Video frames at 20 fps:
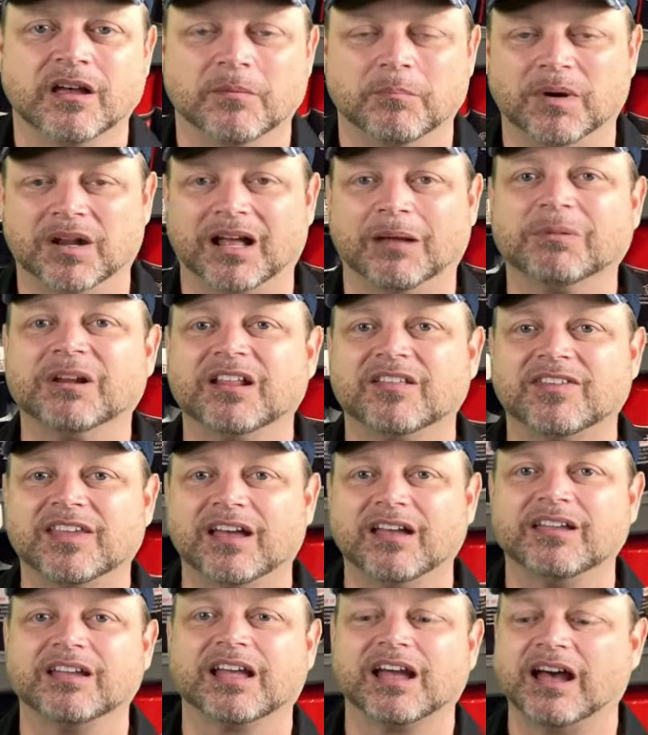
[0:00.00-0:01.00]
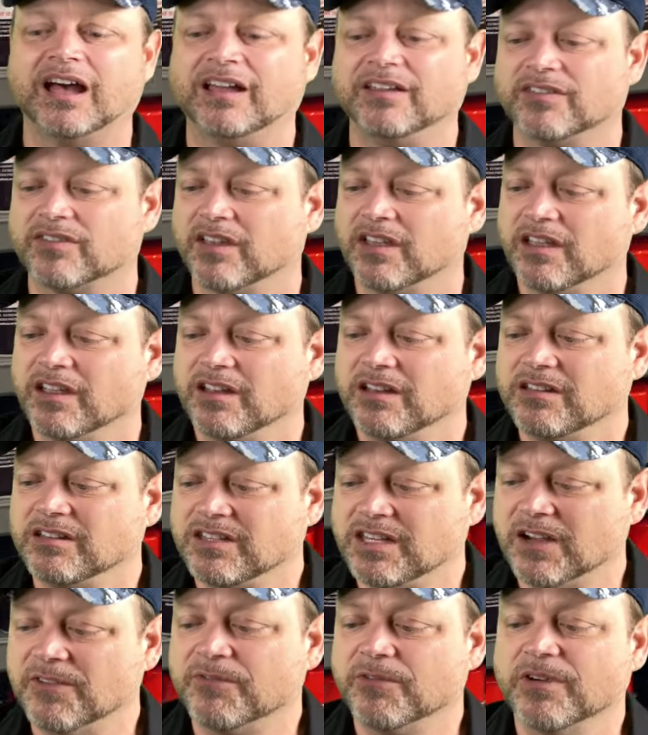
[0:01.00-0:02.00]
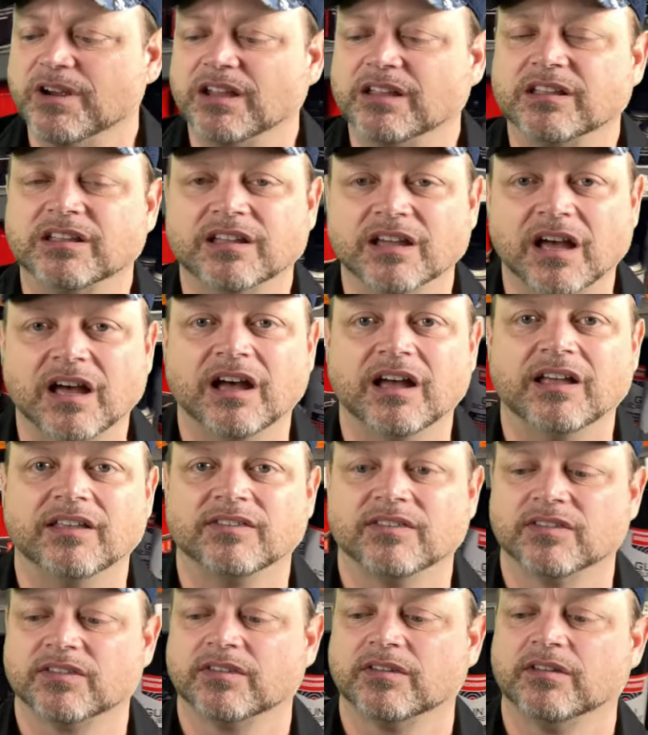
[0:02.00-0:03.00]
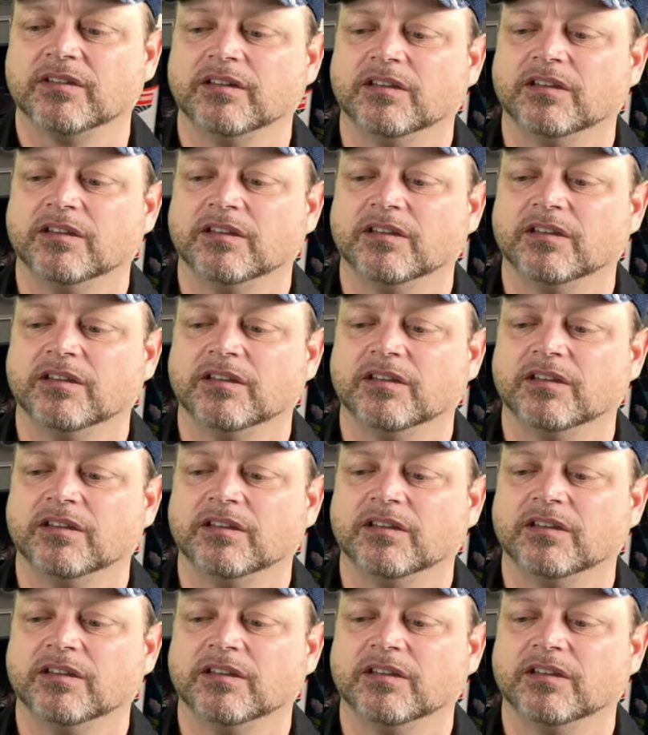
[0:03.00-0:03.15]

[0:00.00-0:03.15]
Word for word: But I'm going to tell you guys, different guns,